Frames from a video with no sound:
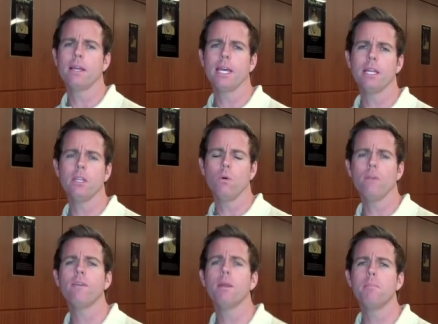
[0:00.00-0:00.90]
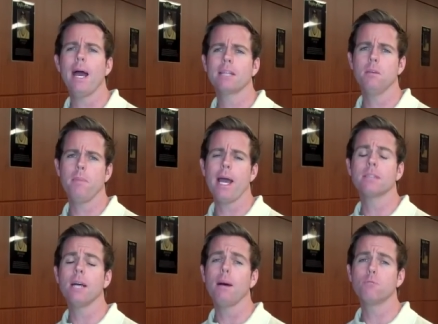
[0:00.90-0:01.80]
Again, you know, we've had back-to-back
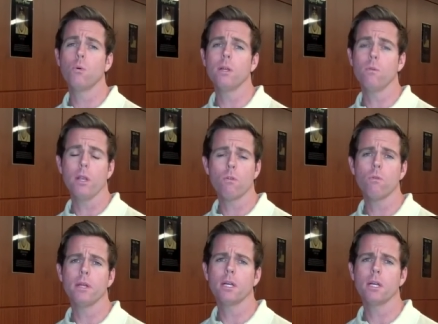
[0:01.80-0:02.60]
top 20 recruiting